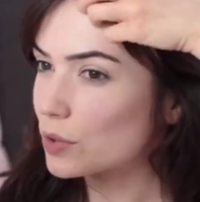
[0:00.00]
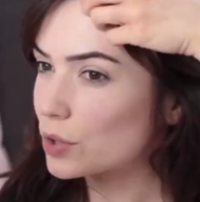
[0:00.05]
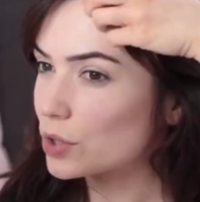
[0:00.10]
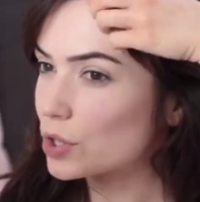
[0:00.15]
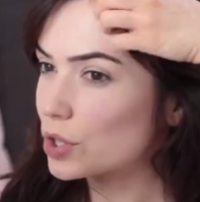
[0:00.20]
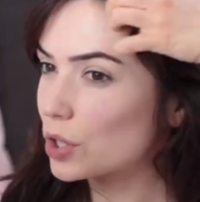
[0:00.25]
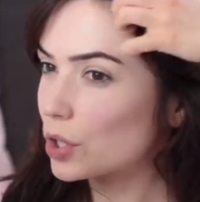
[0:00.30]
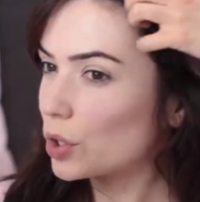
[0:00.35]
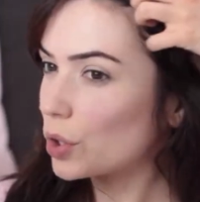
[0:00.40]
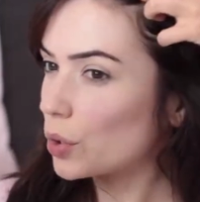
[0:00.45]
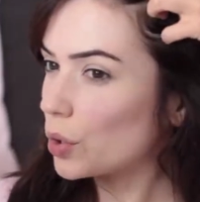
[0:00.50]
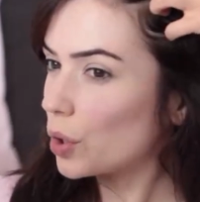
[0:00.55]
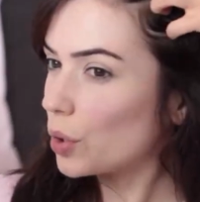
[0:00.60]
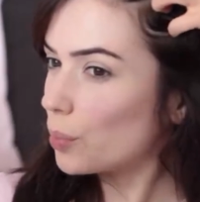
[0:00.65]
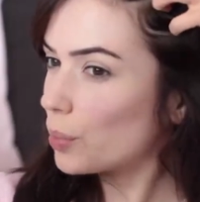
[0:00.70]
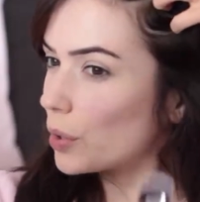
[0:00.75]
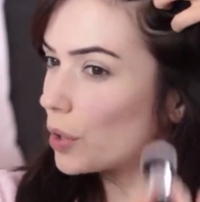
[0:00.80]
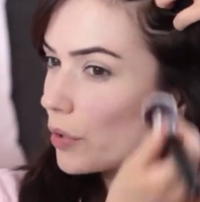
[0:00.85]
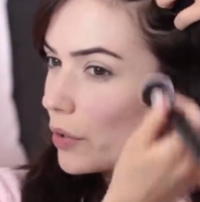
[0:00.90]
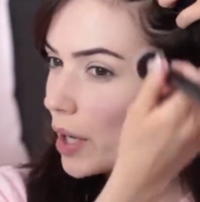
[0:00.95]
So I'm just going to go
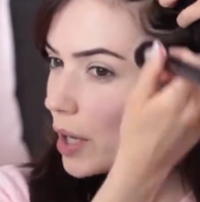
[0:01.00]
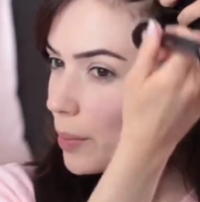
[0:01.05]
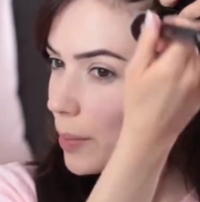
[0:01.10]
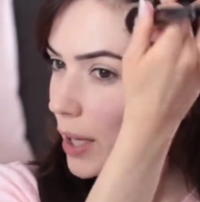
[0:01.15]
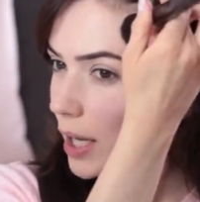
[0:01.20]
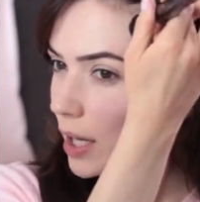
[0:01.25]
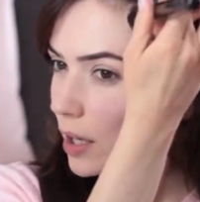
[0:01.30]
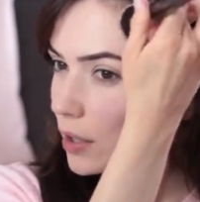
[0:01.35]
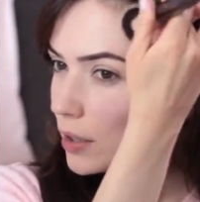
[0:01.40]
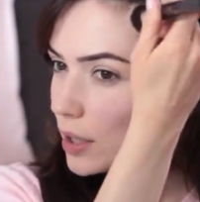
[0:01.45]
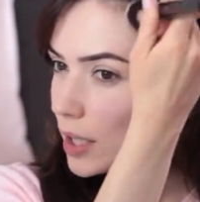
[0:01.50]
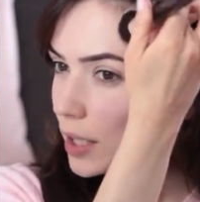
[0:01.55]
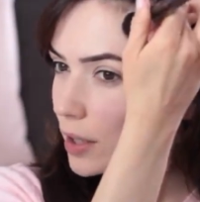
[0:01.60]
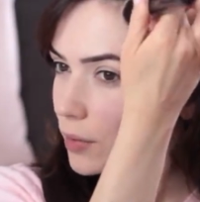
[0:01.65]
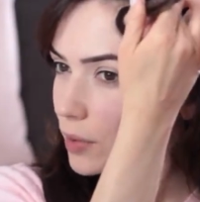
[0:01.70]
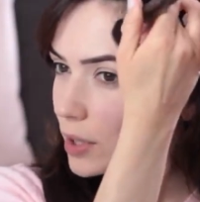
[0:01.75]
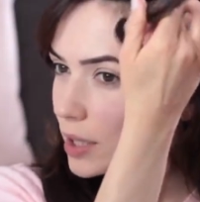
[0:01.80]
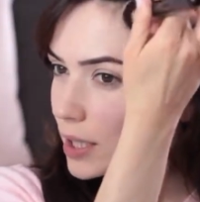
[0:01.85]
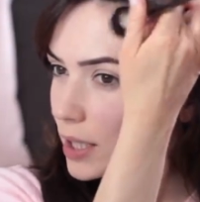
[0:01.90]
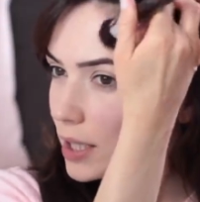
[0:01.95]
up around my
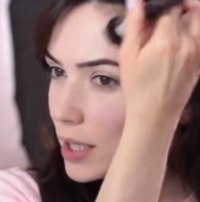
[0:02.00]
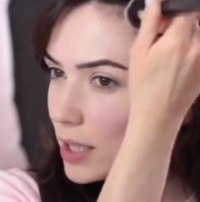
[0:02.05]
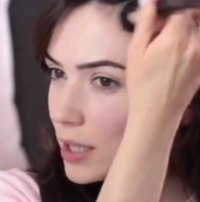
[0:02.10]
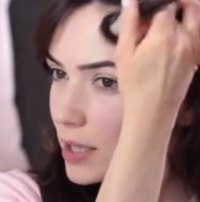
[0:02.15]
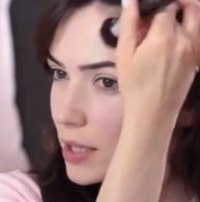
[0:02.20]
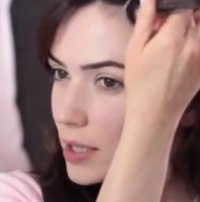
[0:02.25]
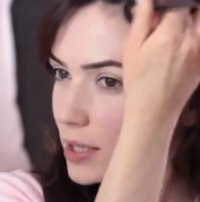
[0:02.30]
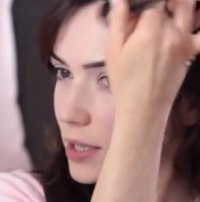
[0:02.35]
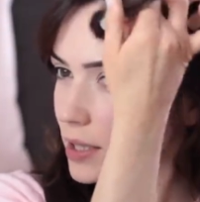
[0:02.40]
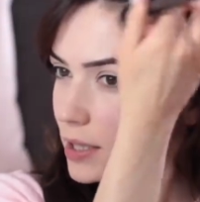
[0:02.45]
hairline with this,